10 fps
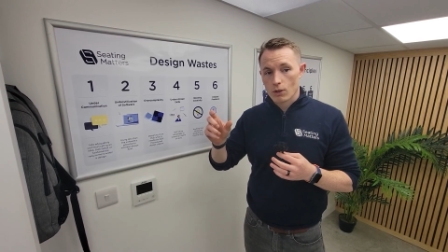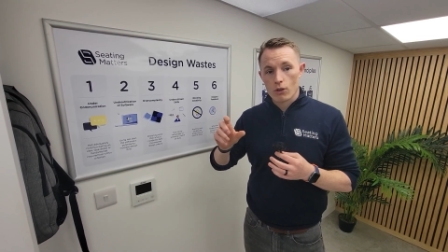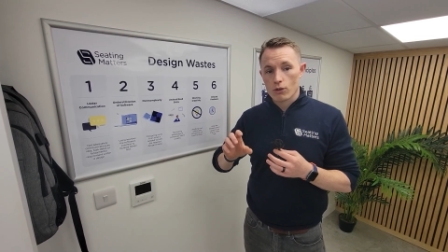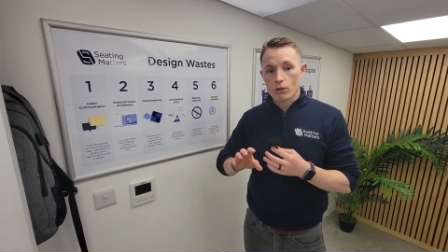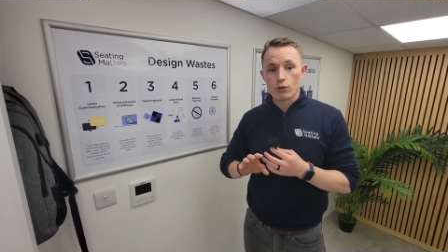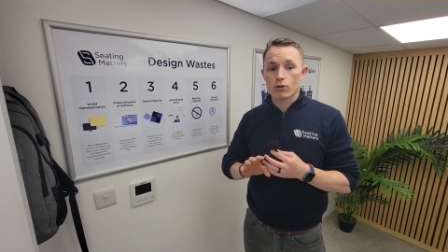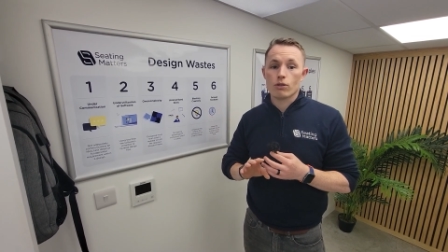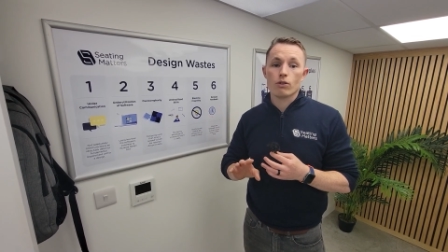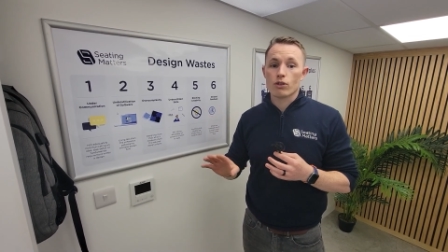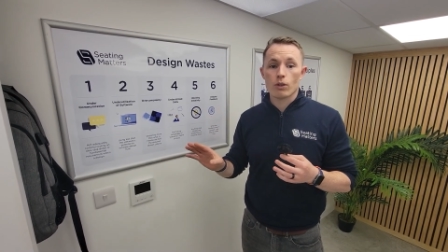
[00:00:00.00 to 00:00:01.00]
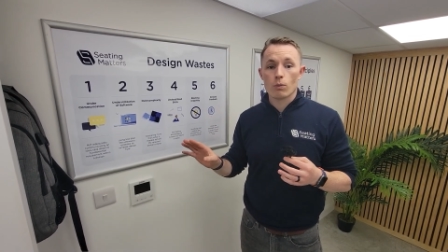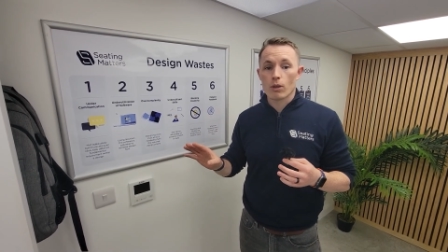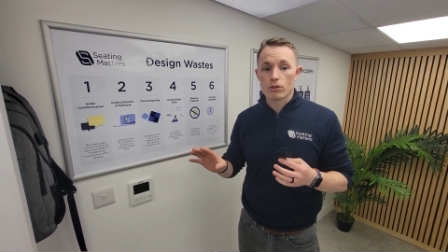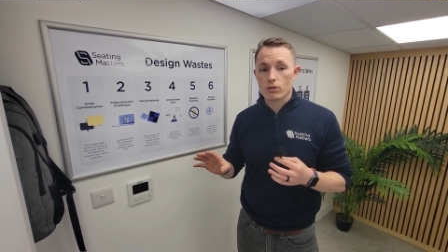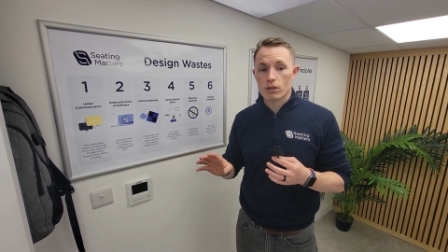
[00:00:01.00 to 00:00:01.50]
now there's there's zero
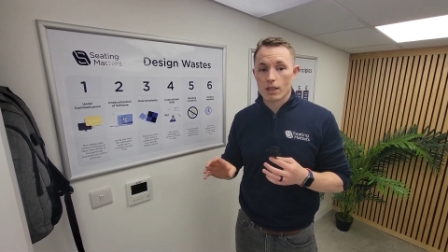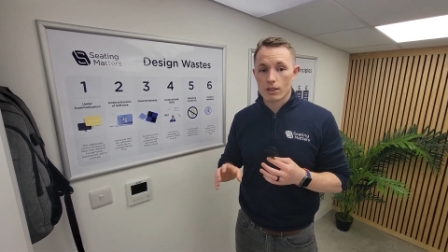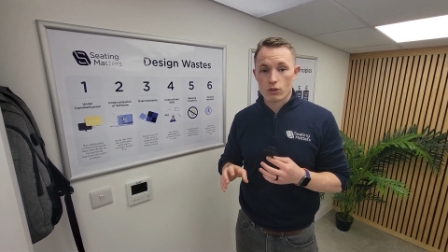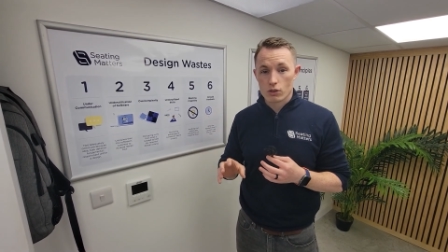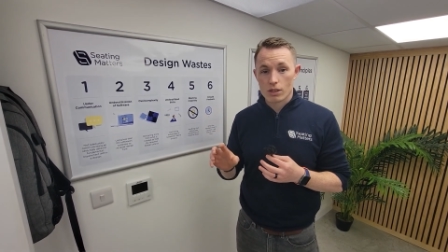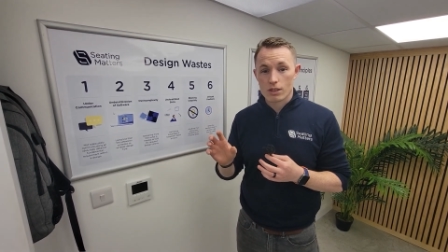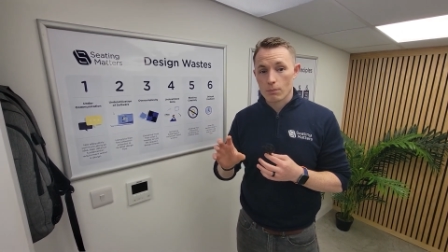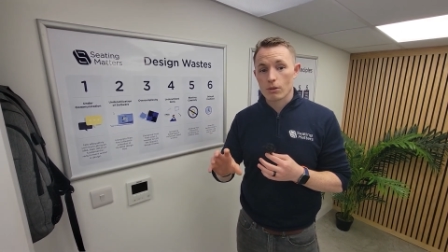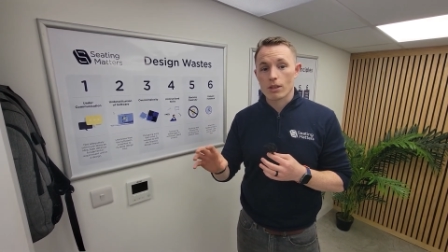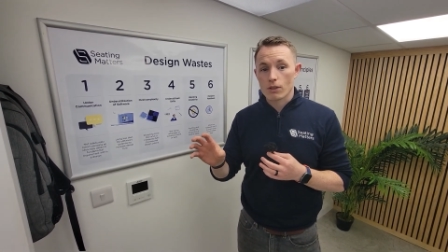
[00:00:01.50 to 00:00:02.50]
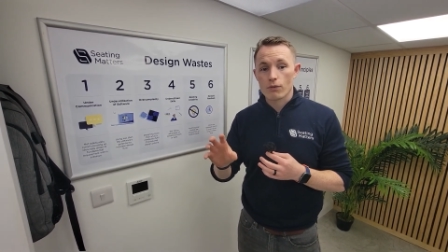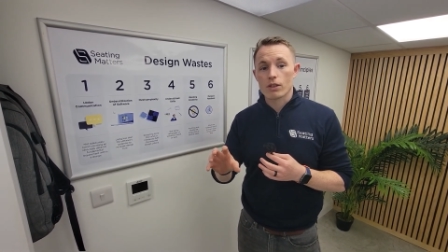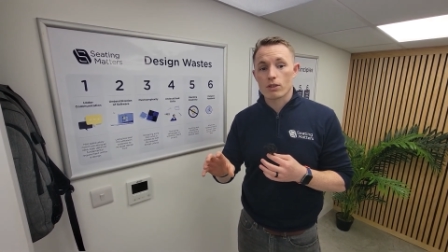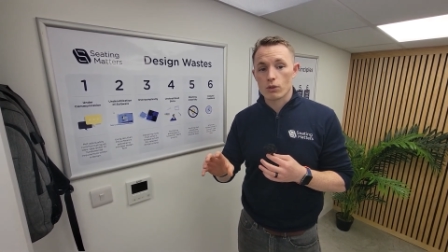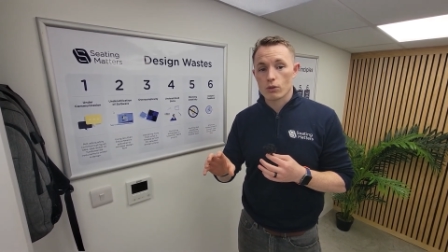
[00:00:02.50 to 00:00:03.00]
buttons and it's just a simple
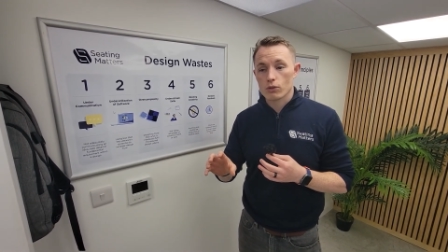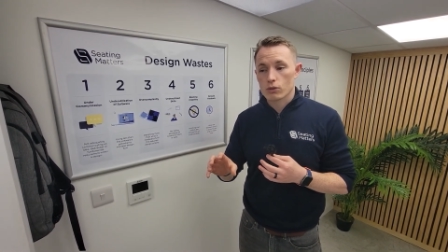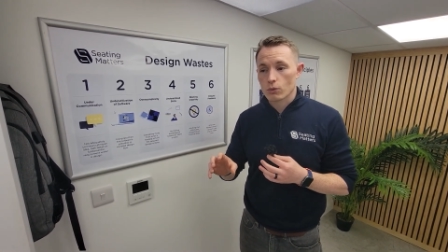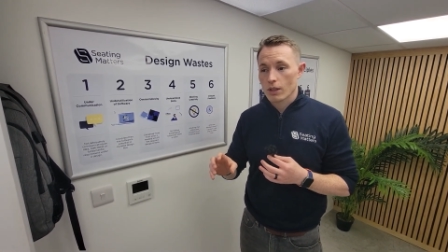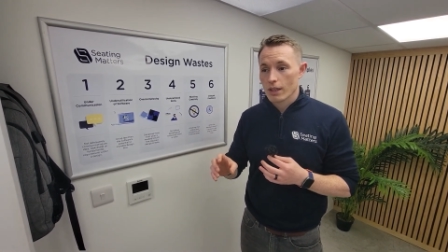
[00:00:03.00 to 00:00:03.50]
interface to use. So